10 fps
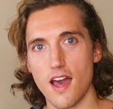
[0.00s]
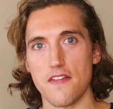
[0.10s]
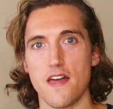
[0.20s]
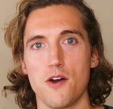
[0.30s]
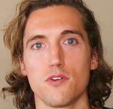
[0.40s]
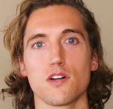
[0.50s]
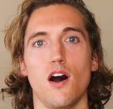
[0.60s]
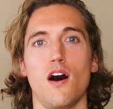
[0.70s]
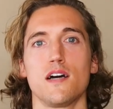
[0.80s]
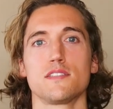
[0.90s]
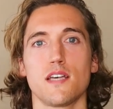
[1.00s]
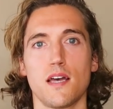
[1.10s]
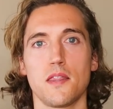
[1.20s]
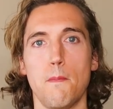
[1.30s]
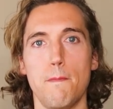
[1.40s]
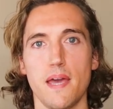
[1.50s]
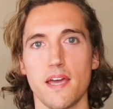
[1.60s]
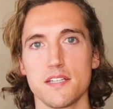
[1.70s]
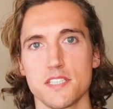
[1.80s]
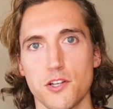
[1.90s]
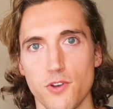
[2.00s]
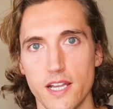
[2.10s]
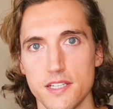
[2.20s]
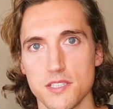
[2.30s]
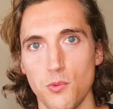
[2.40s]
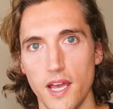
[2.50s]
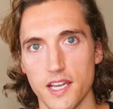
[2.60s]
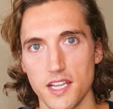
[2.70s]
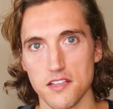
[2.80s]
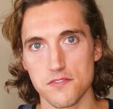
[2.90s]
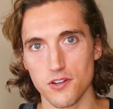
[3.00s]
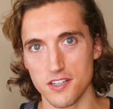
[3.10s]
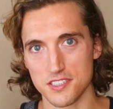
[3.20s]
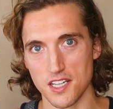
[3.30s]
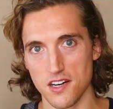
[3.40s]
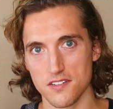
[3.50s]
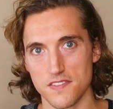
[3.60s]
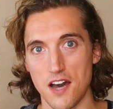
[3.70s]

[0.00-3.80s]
and that will cause the biggest, greatest awakening for yourself.